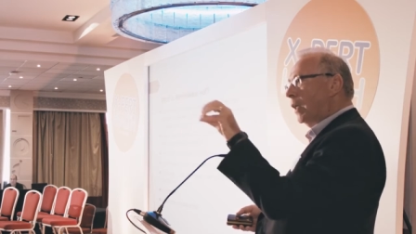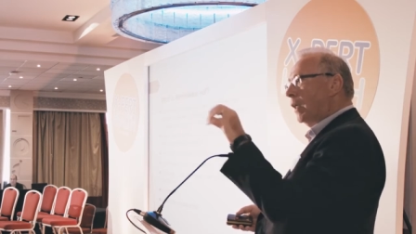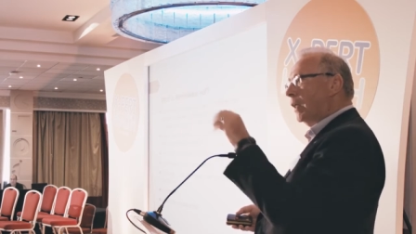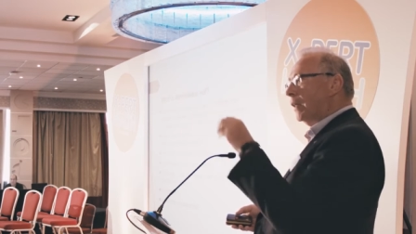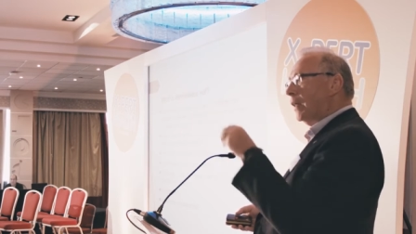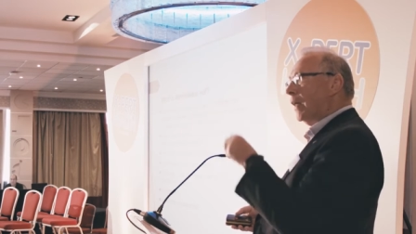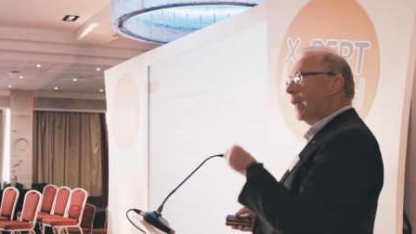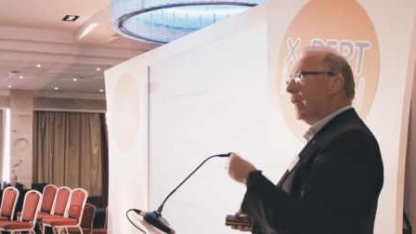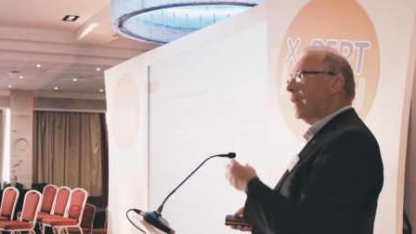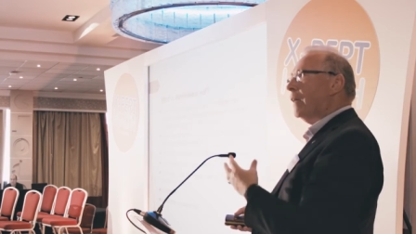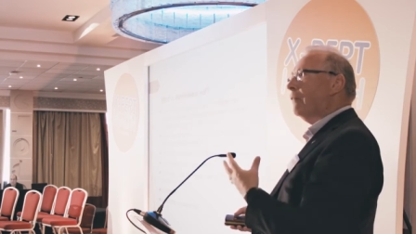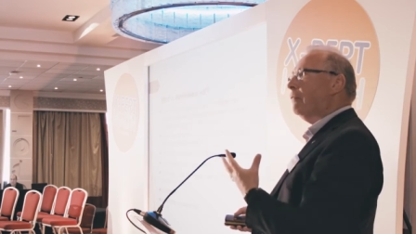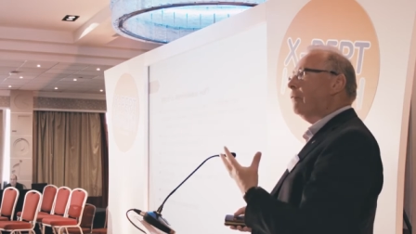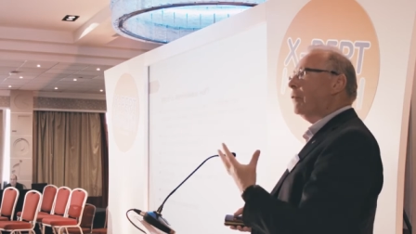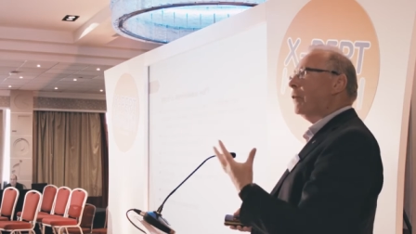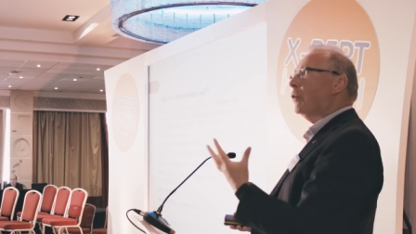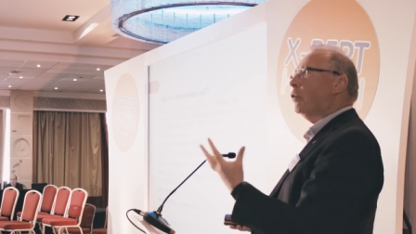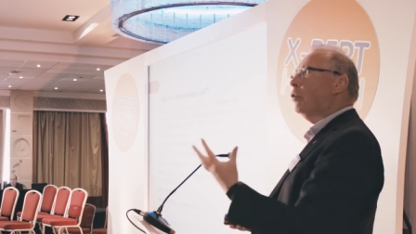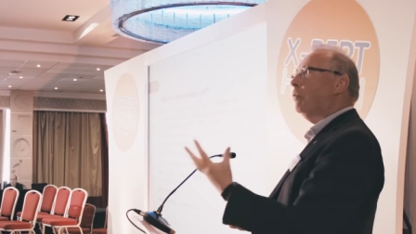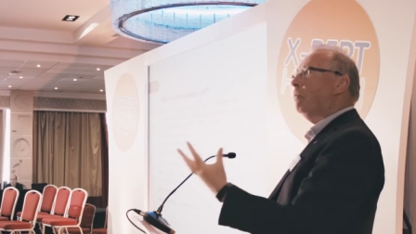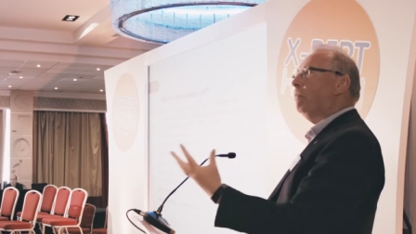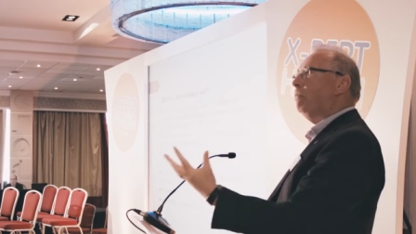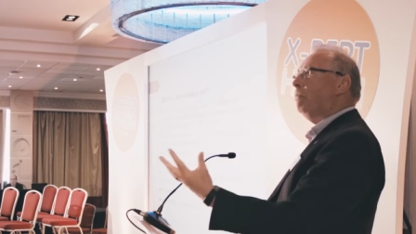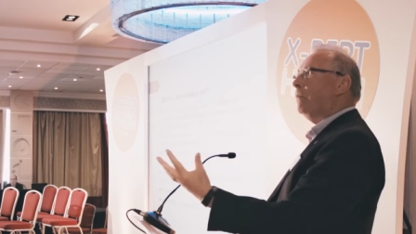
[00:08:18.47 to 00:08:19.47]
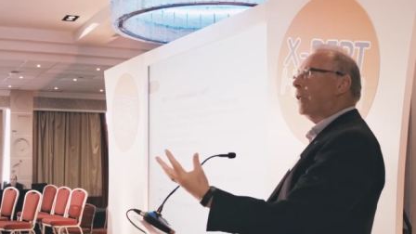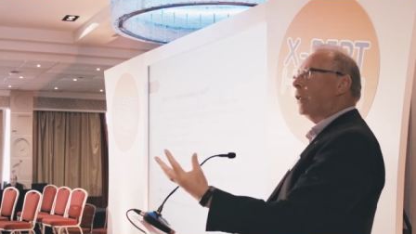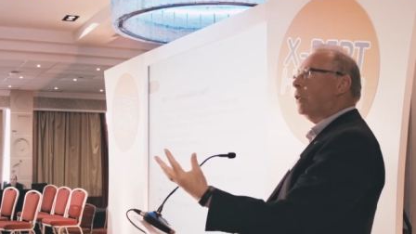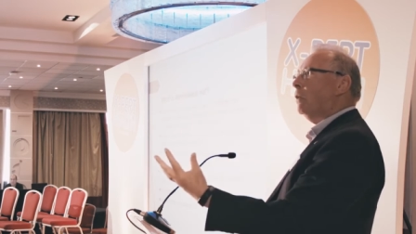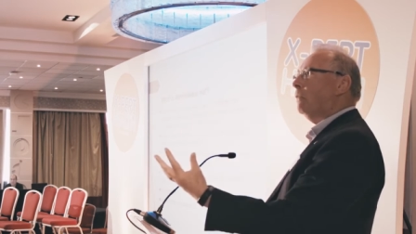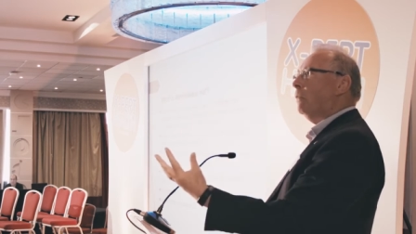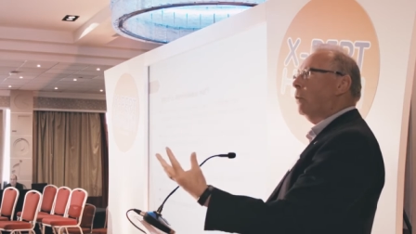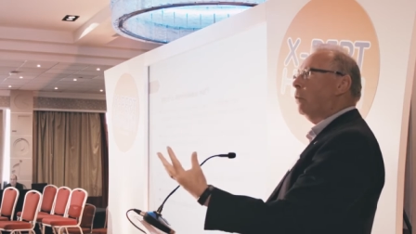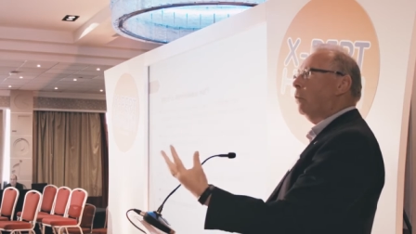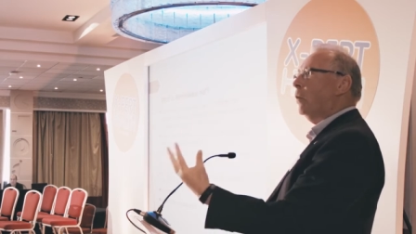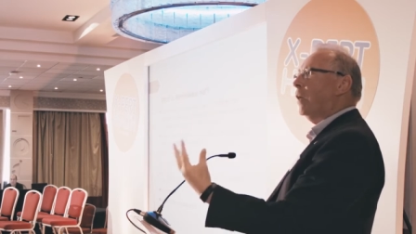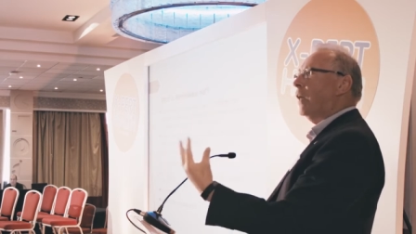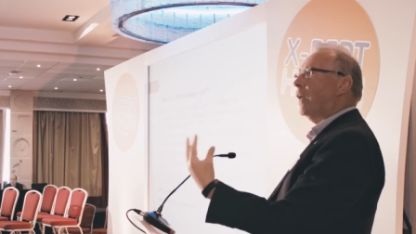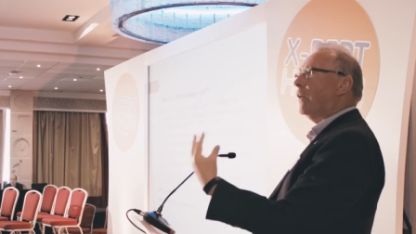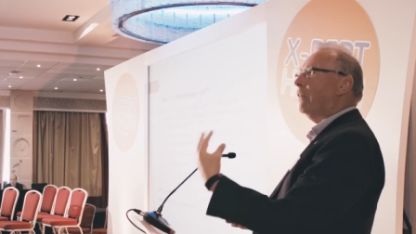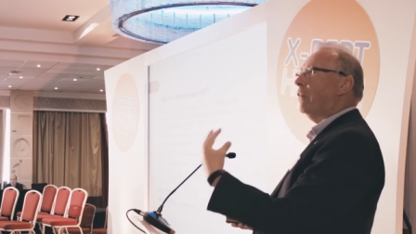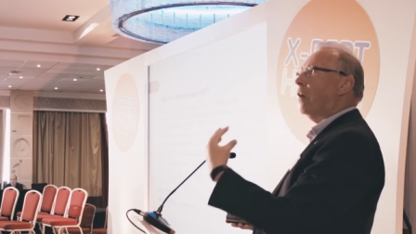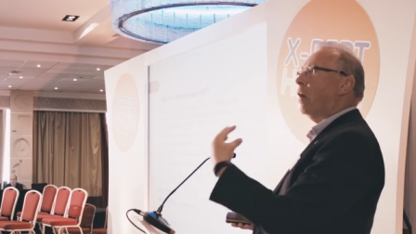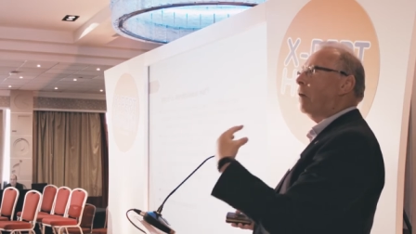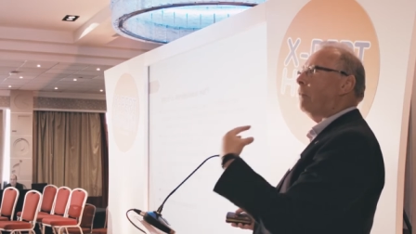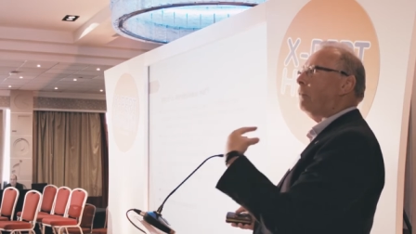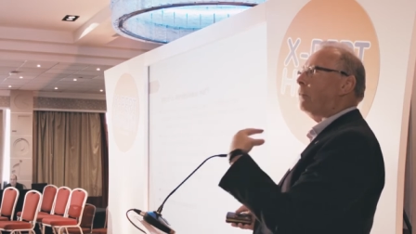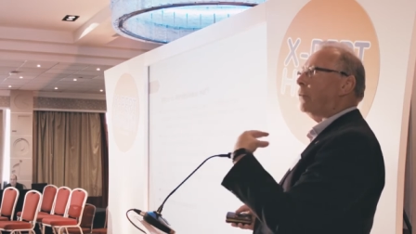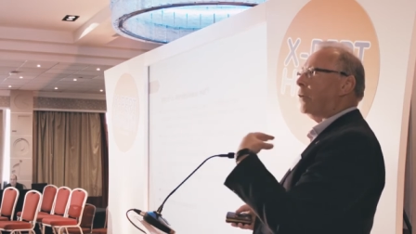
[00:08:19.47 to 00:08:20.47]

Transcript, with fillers: that if we become aware of our